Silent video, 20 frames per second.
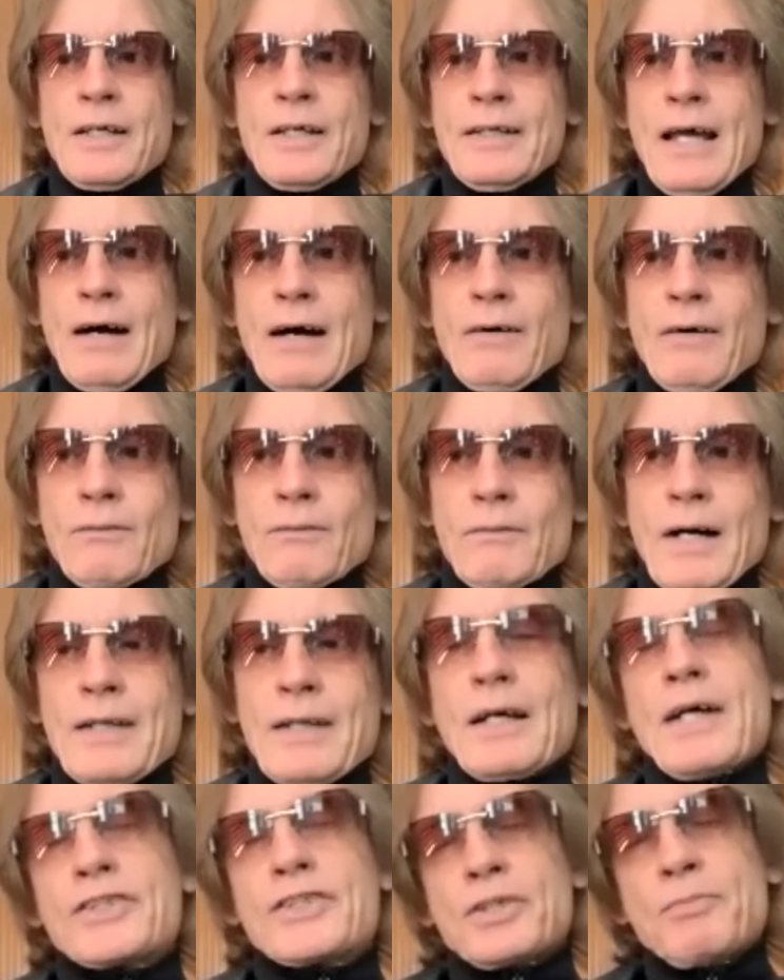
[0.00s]
Now,
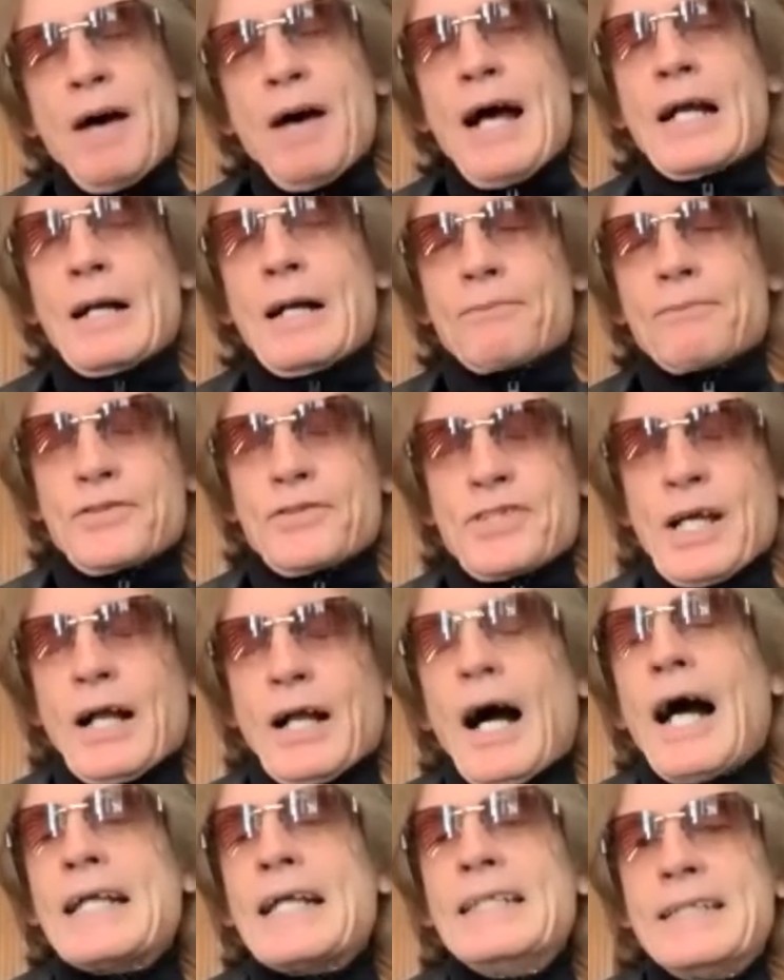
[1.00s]
I should back up for a
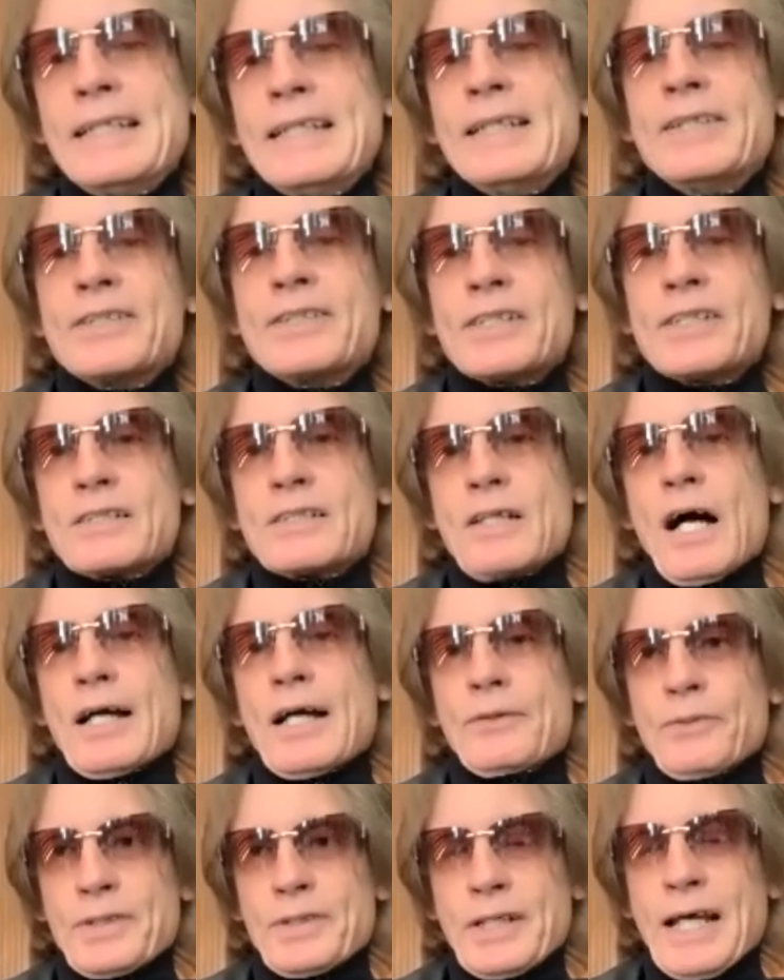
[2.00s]
sec. I did just
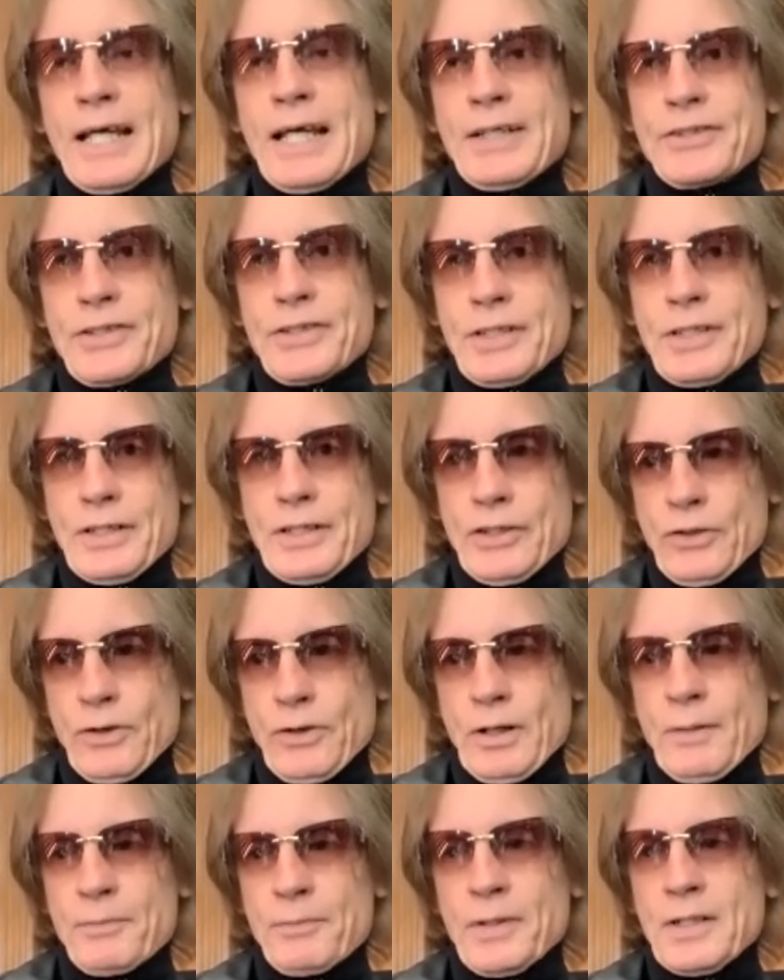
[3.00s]
sign with an agent in
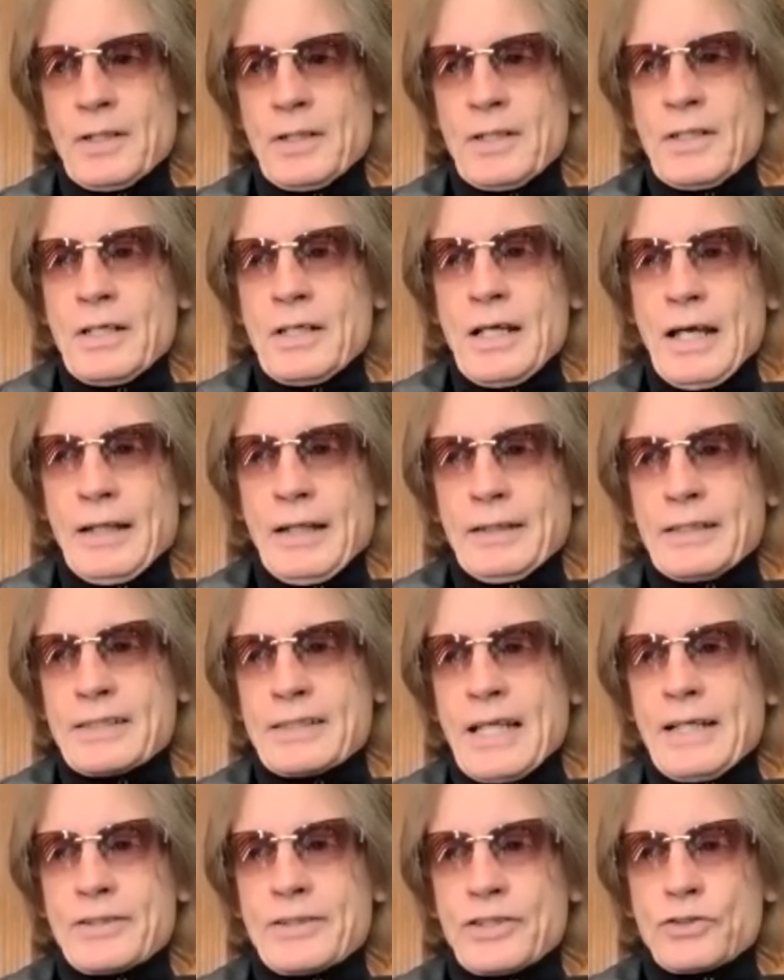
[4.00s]
Europe, and
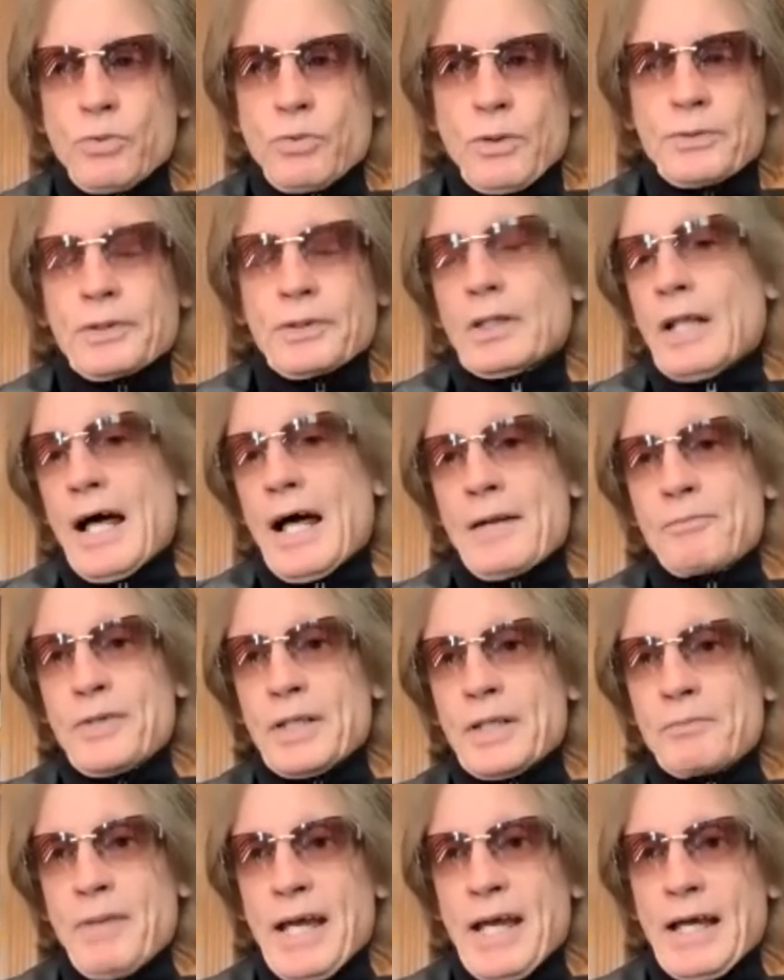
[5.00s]
this agent's worked with a lot of
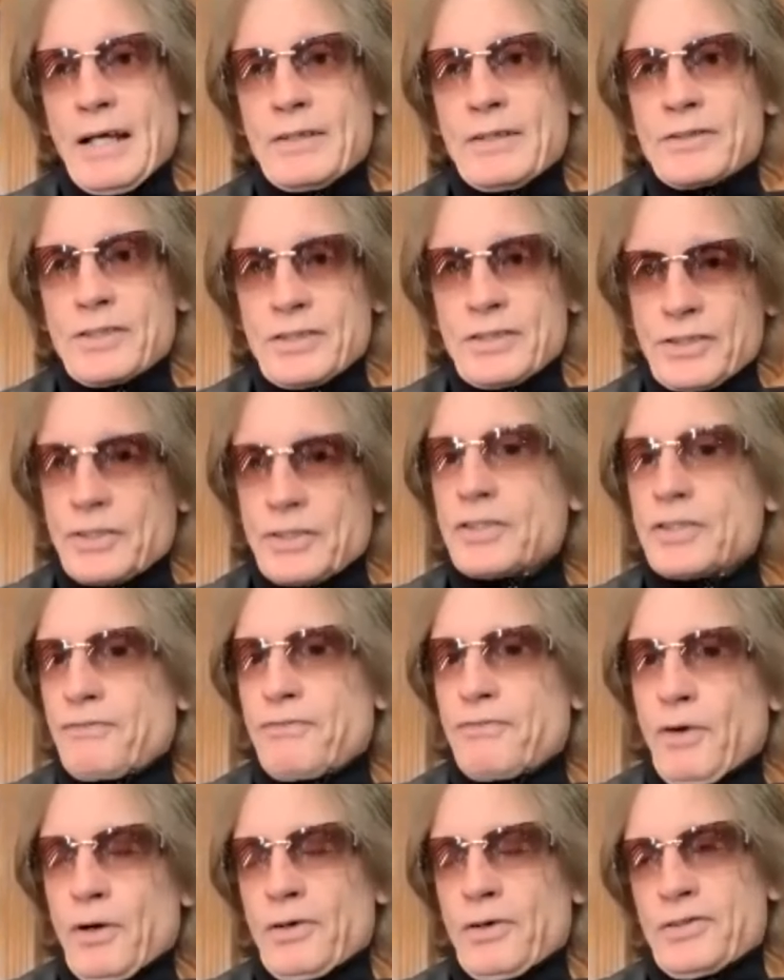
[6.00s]
big bands. This is the
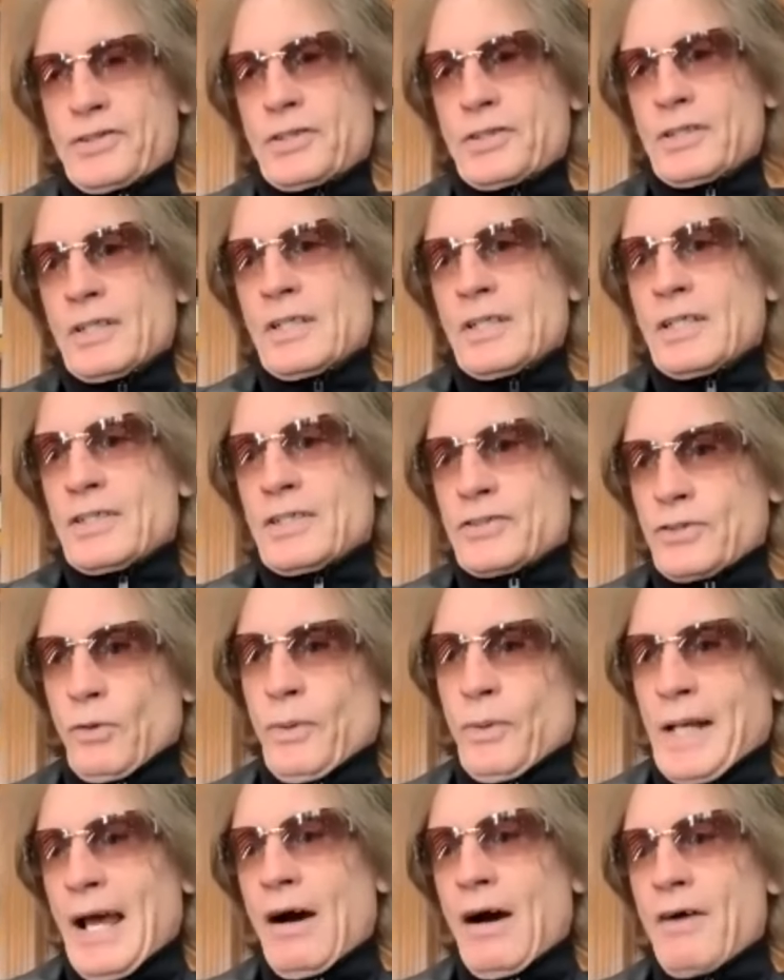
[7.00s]
first. So
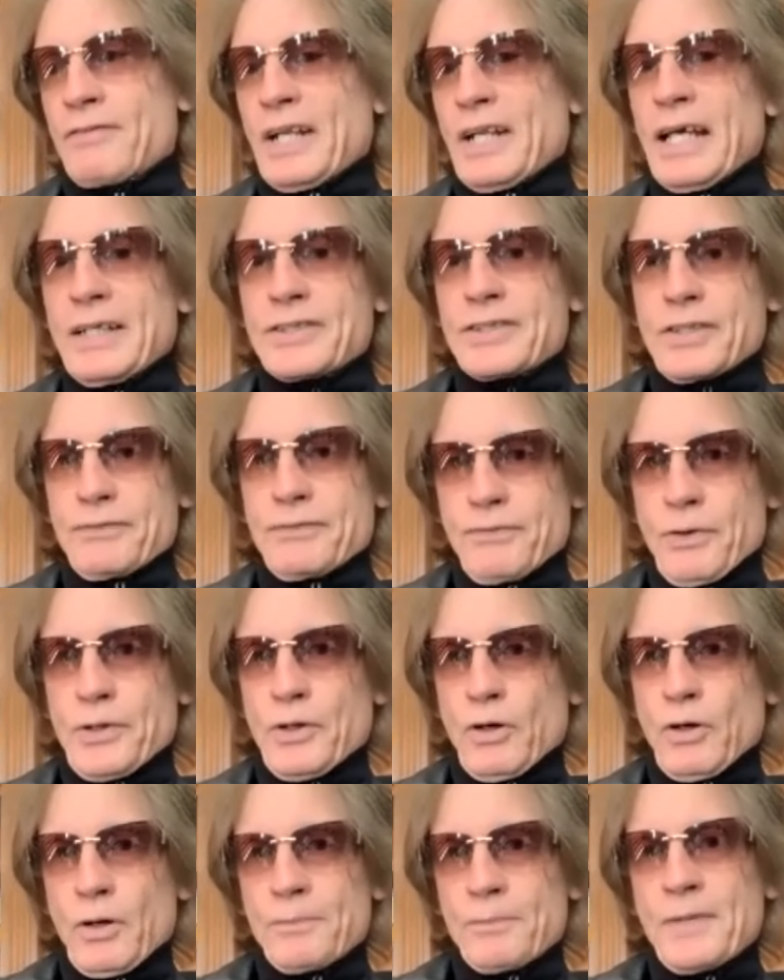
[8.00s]
we now have an agent for
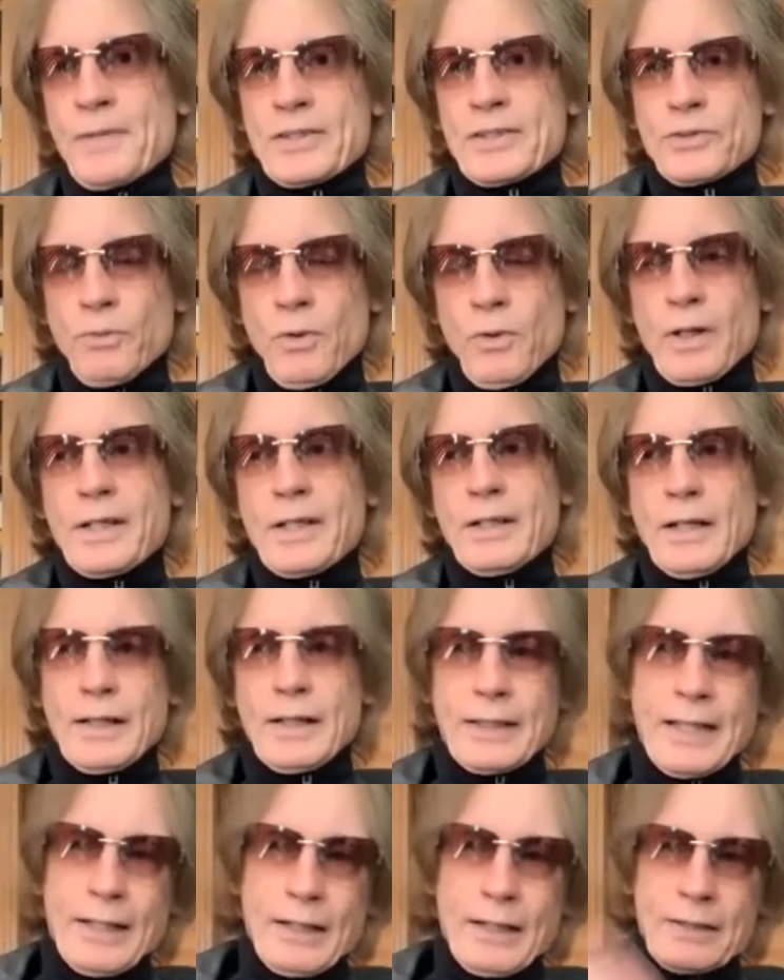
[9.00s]
Europe that's working
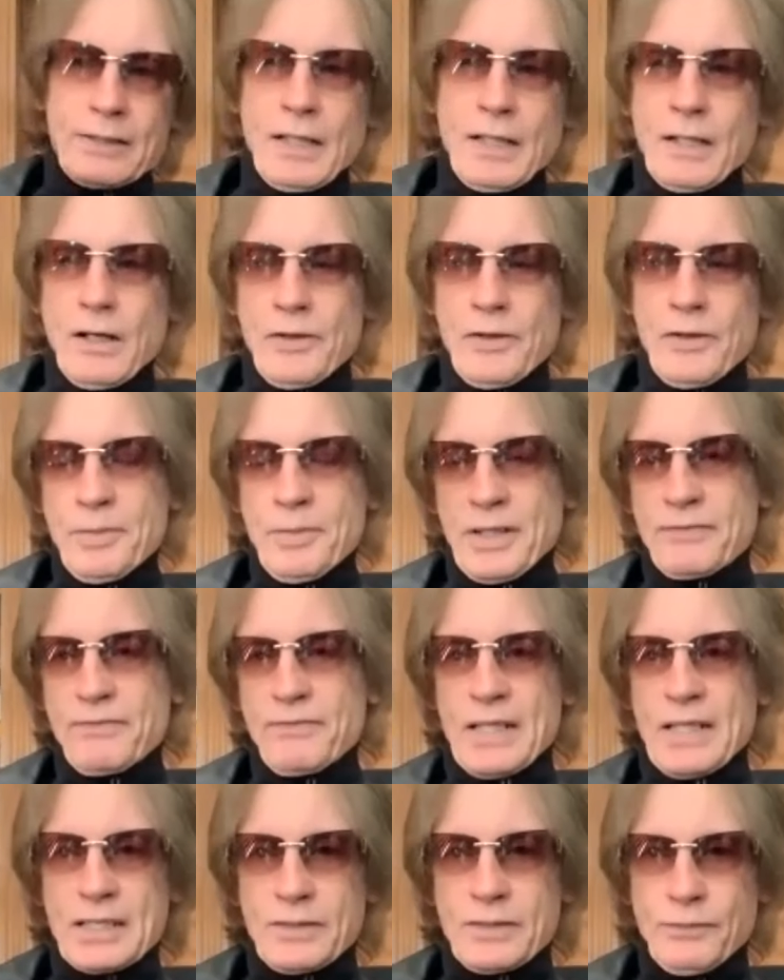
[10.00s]
on getting us on all the big
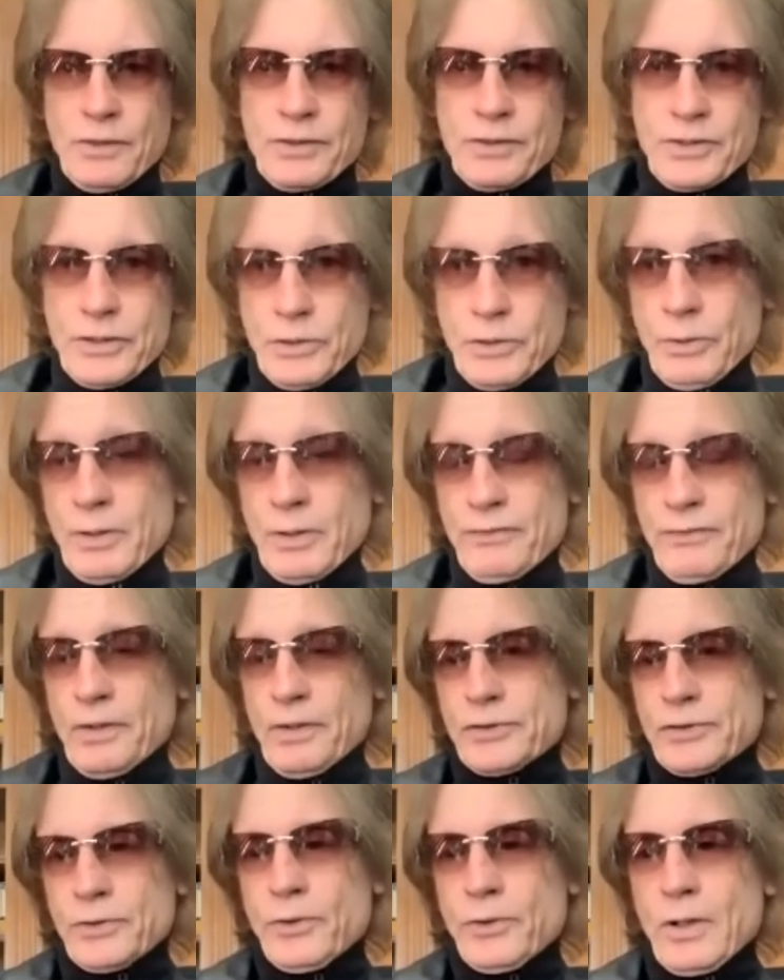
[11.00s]
festivals and doing a
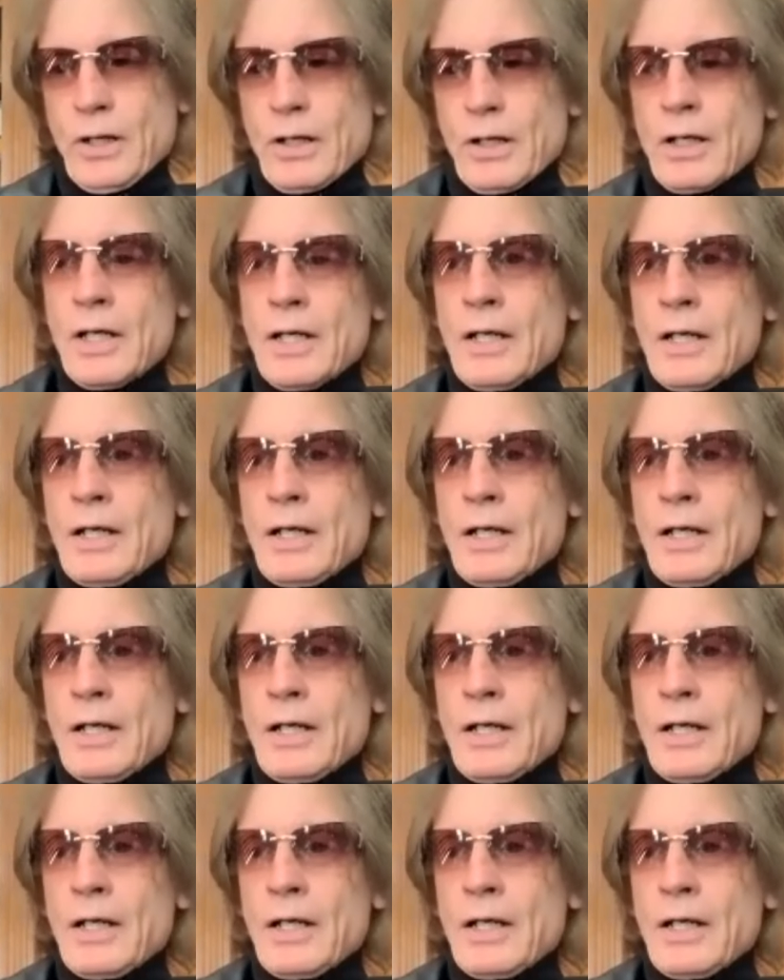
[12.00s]
full tour.